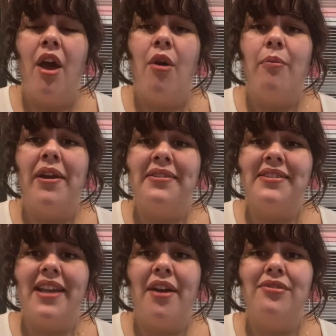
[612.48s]
Went
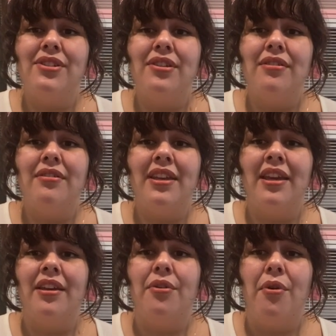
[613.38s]
down to
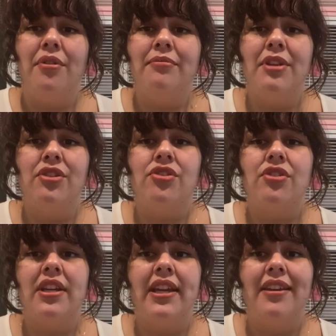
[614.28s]
the old mill
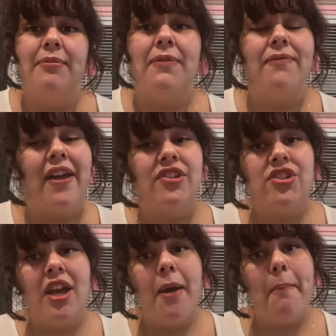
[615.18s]
stream to fetch a